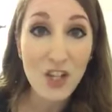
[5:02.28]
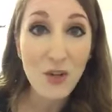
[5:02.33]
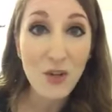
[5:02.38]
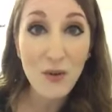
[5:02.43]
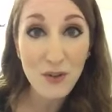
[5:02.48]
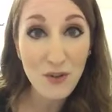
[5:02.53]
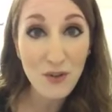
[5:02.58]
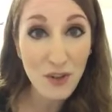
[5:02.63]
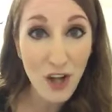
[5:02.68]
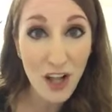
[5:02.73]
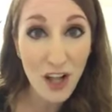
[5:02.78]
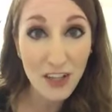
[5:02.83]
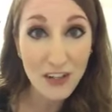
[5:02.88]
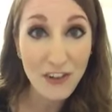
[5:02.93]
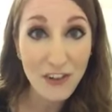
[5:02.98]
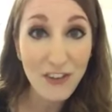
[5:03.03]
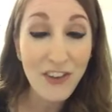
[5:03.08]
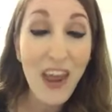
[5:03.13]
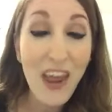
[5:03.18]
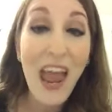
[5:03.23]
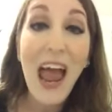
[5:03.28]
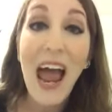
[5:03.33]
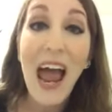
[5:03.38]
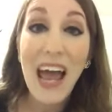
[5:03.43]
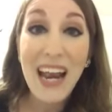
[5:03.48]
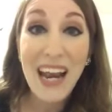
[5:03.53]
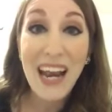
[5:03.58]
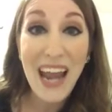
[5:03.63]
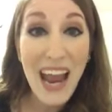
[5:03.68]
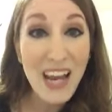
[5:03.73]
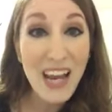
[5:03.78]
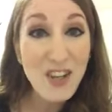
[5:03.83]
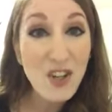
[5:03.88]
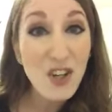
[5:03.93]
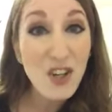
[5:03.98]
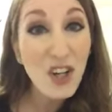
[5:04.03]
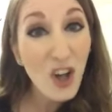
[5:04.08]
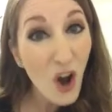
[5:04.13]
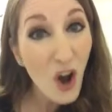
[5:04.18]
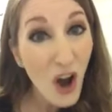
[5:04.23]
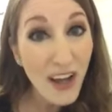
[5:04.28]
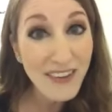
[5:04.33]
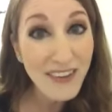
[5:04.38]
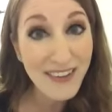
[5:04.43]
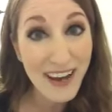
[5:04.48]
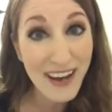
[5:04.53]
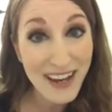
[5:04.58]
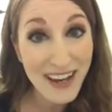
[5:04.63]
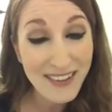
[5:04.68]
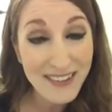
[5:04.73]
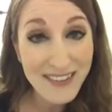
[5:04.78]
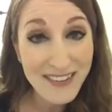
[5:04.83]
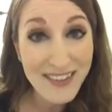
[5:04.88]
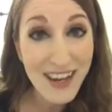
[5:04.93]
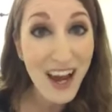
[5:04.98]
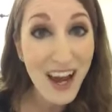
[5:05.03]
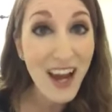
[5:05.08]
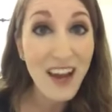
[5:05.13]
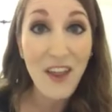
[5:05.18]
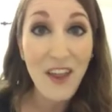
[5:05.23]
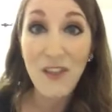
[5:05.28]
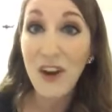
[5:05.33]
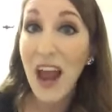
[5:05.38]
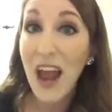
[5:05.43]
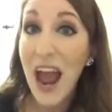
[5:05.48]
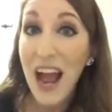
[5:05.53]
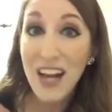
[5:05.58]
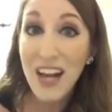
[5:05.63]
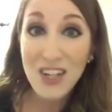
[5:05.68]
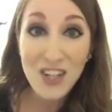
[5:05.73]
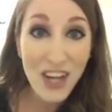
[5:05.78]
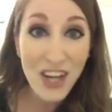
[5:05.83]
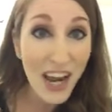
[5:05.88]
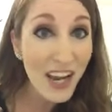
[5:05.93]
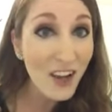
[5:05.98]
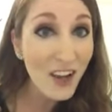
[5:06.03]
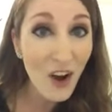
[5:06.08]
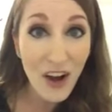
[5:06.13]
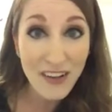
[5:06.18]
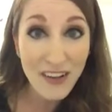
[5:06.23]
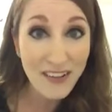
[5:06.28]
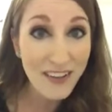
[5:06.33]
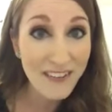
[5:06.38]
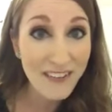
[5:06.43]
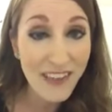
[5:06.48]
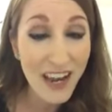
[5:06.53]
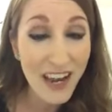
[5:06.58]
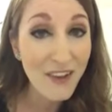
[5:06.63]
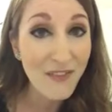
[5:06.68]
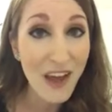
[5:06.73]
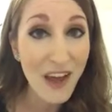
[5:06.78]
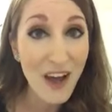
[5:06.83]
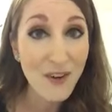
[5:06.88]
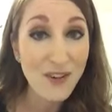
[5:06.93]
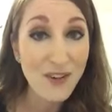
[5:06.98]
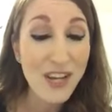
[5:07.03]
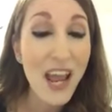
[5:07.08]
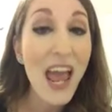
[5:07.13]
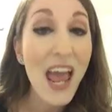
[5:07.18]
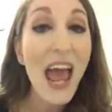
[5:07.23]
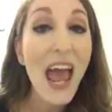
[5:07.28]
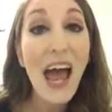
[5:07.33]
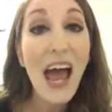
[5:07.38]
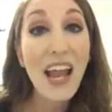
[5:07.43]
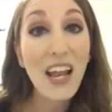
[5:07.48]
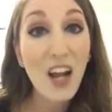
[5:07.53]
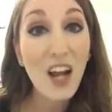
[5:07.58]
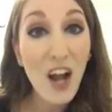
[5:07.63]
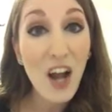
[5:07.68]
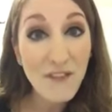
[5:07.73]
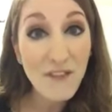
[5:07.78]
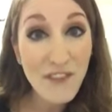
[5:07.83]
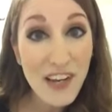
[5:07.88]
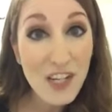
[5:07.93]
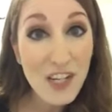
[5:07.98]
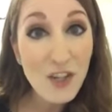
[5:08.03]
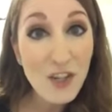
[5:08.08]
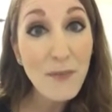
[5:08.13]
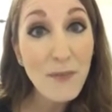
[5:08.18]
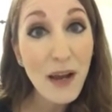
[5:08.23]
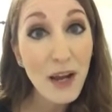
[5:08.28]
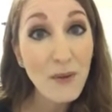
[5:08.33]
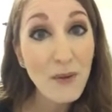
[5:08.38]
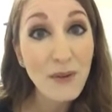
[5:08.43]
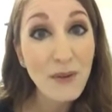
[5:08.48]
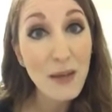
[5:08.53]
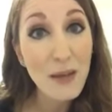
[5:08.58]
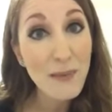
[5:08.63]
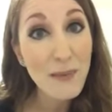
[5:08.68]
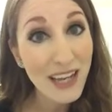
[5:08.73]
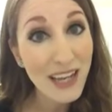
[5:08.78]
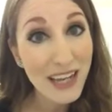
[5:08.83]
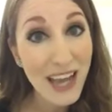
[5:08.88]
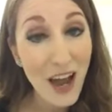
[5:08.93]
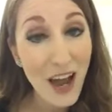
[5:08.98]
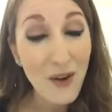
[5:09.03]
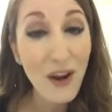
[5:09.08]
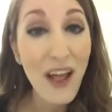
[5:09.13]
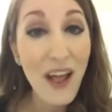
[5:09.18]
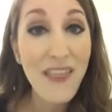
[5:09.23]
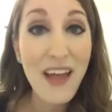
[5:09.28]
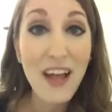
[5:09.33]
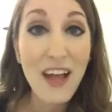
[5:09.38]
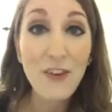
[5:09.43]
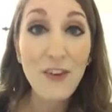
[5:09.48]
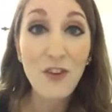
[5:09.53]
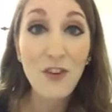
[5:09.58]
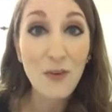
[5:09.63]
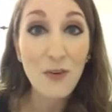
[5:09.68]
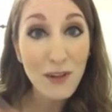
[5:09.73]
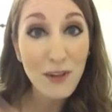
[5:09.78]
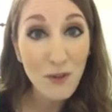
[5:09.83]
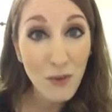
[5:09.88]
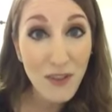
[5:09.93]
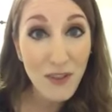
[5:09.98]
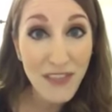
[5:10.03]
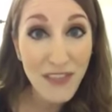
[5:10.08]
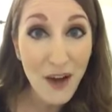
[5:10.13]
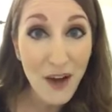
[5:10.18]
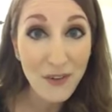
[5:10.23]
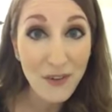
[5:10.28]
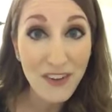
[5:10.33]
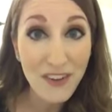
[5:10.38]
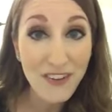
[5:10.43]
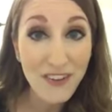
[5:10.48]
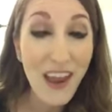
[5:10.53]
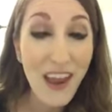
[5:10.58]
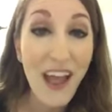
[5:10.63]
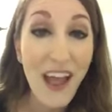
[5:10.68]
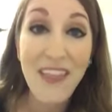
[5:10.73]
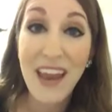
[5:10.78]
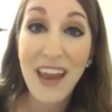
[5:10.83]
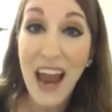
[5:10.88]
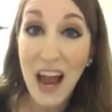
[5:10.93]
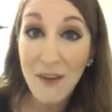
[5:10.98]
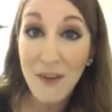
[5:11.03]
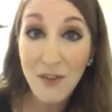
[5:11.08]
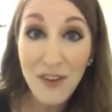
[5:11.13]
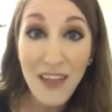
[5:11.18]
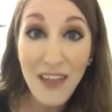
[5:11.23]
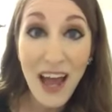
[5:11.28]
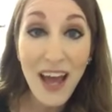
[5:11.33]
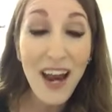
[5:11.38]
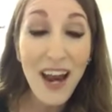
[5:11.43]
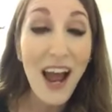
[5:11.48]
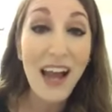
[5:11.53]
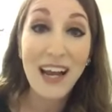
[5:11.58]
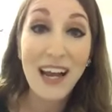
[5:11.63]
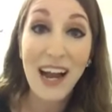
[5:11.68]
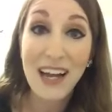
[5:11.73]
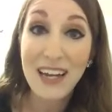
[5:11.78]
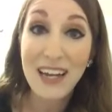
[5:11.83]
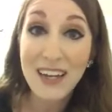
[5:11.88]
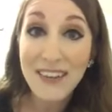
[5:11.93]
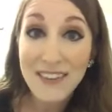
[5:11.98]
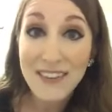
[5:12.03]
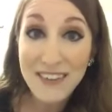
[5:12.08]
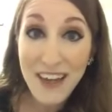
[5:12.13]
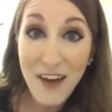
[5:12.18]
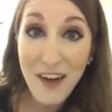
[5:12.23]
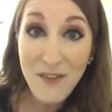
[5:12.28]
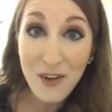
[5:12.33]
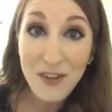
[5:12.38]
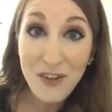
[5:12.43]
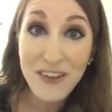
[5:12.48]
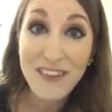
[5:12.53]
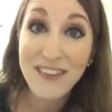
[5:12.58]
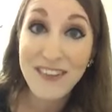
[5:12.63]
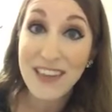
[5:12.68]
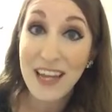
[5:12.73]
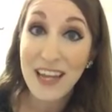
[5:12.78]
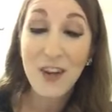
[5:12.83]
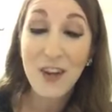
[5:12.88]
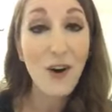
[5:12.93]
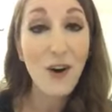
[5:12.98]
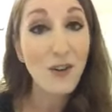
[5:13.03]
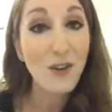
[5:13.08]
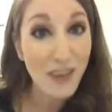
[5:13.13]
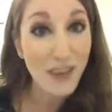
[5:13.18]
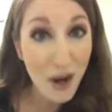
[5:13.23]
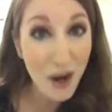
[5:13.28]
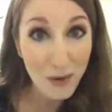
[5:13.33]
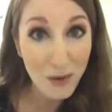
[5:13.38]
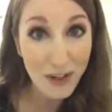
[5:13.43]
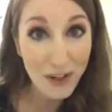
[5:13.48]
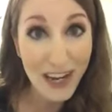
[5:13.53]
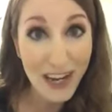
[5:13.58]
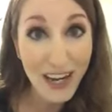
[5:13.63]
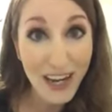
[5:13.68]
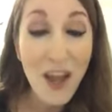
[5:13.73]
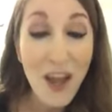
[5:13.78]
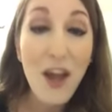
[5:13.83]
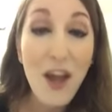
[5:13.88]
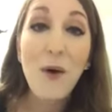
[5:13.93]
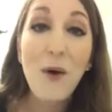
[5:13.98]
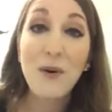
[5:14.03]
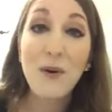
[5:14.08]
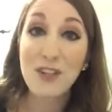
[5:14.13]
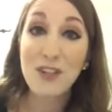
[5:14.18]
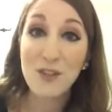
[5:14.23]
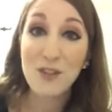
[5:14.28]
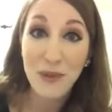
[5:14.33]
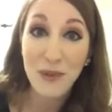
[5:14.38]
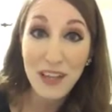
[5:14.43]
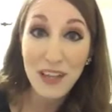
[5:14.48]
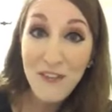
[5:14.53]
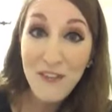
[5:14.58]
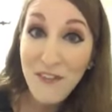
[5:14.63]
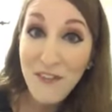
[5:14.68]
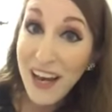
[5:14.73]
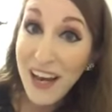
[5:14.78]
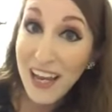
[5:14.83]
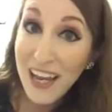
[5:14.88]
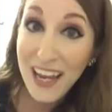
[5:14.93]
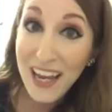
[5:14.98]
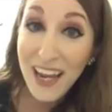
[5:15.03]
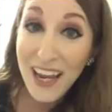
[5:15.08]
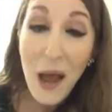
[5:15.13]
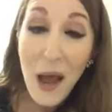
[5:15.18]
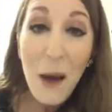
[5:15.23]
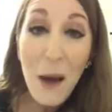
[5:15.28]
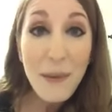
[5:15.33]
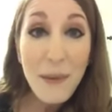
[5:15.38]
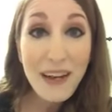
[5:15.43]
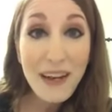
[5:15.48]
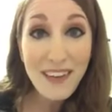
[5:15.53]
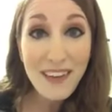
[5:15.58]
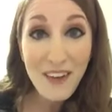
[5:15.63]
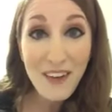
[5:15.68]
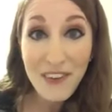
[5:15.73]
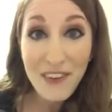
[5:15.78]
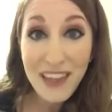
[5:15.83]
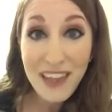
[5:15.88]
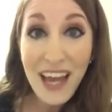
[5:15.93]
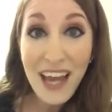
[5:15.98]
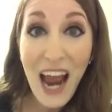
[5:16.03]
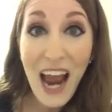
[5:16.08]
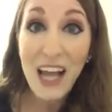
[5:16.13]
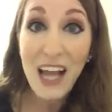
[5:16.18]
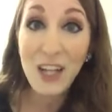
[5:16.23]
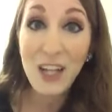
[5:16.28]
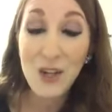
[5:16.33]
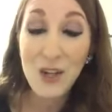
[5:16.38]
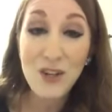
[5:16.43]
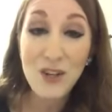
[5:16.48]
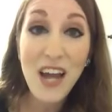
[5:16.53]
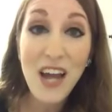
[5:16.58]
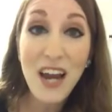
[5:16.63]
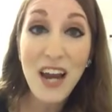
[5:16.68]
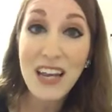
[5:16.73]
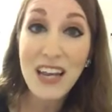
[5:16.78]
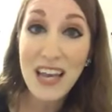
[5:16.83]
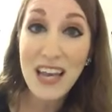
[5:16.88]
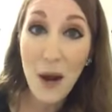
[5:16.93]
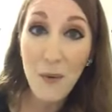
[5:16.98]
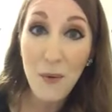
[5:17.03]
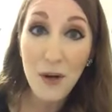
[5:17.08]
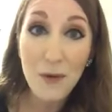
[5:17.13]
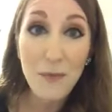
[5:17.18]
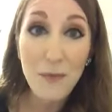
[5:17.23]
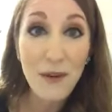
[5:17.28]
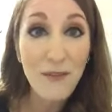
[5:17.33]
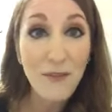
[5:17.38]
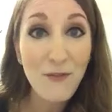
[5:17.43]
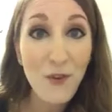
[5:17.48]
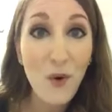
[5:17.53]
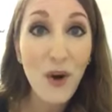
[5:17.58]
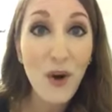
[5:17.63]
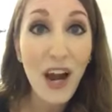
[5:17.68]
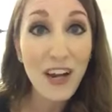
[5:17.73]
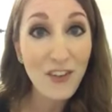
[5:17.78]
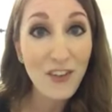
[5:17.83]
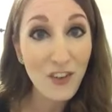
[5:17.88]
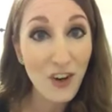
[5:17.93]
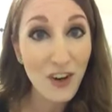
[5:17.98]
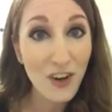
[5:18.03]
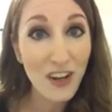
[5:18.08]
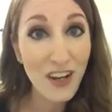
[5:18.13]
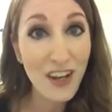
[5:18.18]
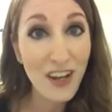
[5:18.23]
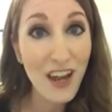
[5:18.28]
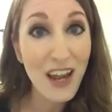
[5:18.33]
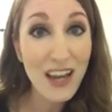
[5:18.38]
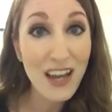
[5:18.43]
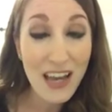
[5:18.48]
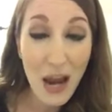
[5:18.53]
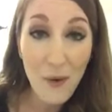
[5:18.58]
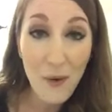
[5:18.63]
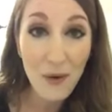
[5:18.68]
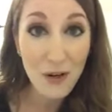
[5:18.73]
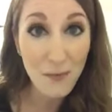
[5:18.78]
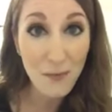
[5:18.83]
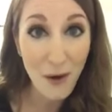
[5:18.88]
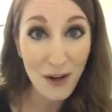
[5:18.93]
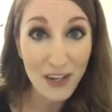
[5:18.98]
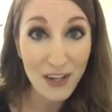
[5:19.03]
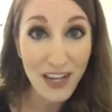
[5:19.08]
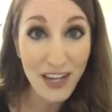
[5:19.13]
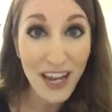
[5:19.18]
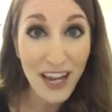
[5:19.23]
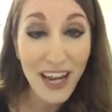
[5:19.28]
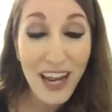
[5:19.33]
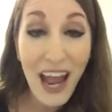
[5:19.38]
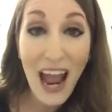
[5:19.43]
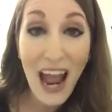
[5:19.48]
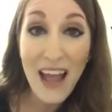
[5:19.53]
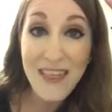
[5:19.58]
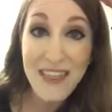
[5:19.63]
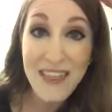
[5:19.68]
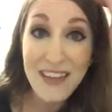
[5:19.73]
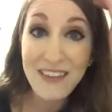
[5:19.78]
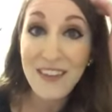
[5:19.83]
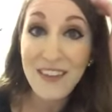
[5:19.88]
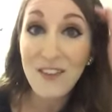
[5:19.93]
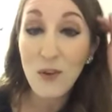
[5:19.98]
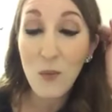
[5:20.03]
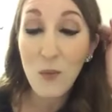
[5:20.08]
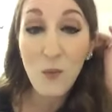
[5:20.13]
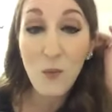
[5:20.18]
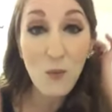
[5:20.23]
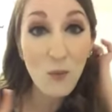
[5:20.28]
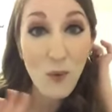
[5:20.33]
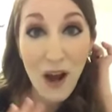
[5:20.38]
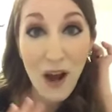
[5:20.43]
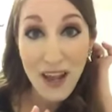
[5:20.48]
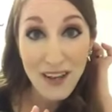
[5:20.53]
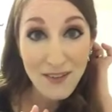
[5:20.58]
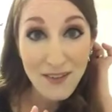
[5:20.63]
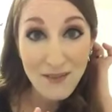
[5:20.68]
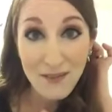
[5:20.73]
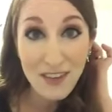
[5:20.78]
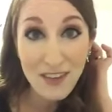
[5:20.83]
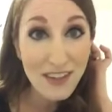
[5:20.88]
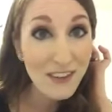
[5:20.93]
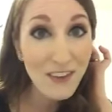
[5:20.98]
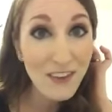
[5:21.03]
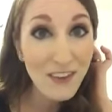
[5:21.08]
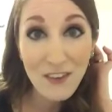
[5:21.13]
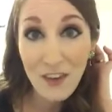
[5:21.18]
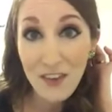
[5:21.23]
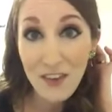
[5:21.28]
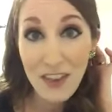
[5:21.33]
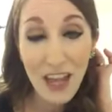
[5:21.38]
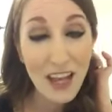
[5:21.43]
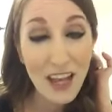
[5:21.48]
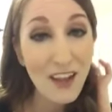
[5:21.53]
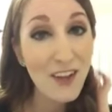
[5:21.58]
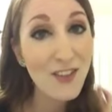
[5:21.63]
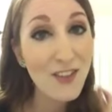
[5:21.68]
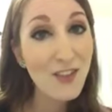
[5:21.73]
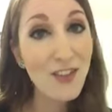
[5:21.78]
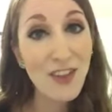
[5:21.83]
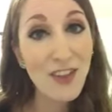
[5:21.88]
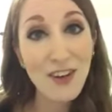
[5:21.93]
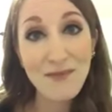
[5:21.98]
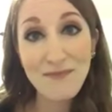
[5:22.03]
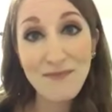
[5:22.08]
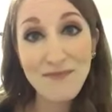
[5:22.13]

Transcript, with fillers: $200 and I entered a contest, another hashtag contest that I found, and I got featured by a really big account and that took me to a thousand. And then after that, I kind of discovered this thing called networking, which is really funny because I feel like I learned how to network before I started network marketing. And this is what this is like the